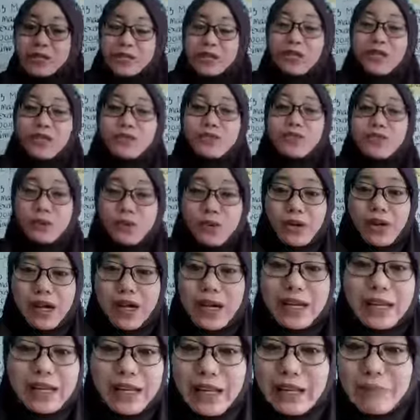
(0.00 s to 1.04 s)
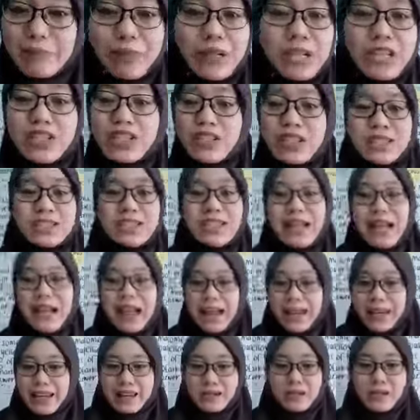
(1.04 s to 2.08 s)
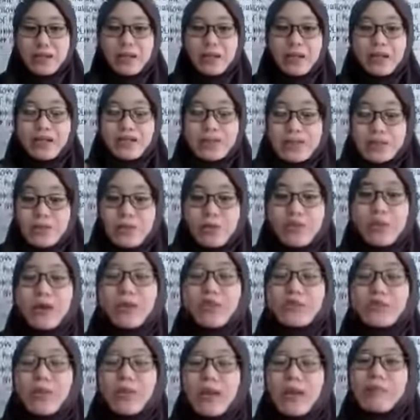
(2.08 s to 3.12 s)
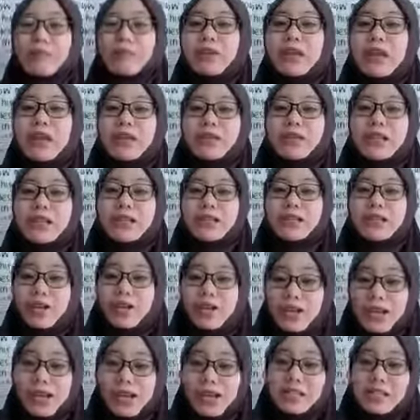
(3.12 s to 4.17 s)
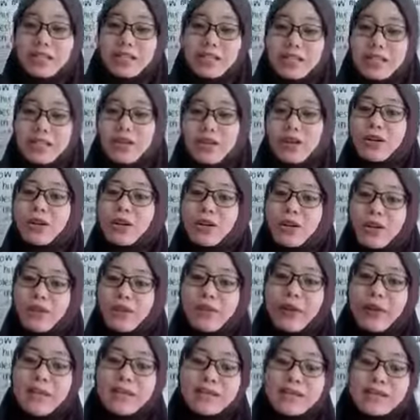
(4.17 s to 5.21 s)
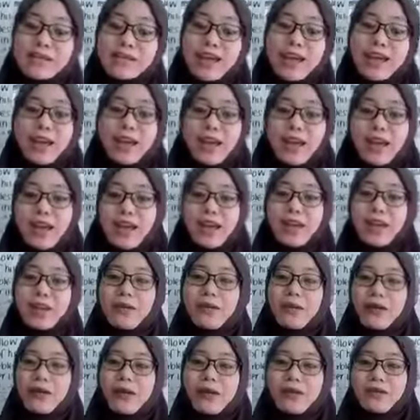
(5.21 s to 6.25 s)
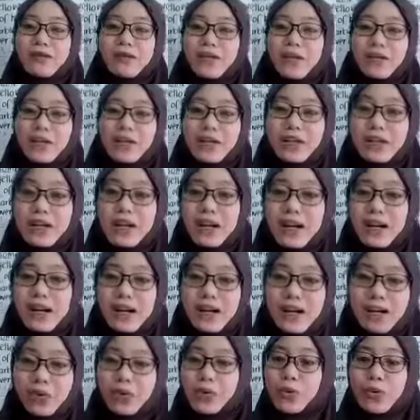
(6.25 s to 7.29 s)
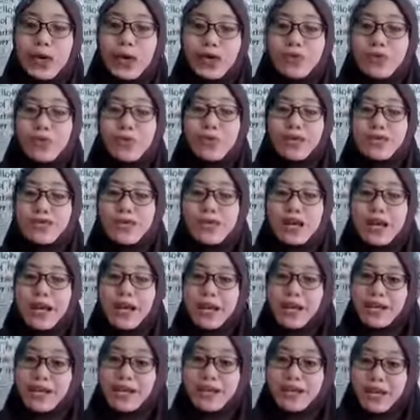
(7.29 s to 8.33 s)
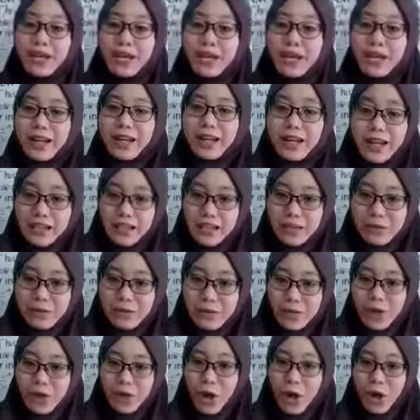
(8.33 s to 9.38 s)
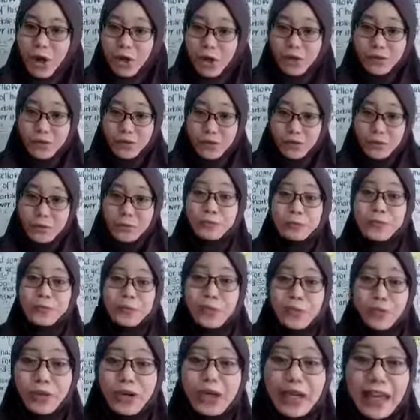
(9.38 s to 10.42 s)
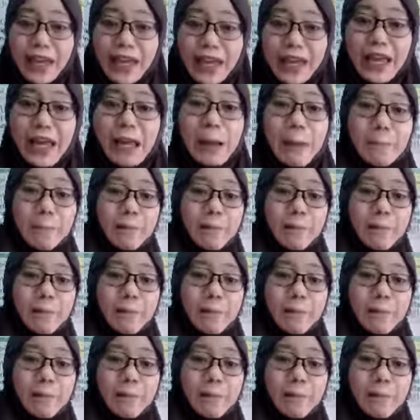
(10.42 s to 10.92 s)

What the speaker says: So if you are, then please just like. Maybe I'll just go back to my Be Live later on and see all your comments and whatever whoever was online. Okay, I'll catch up with all of you. Okay,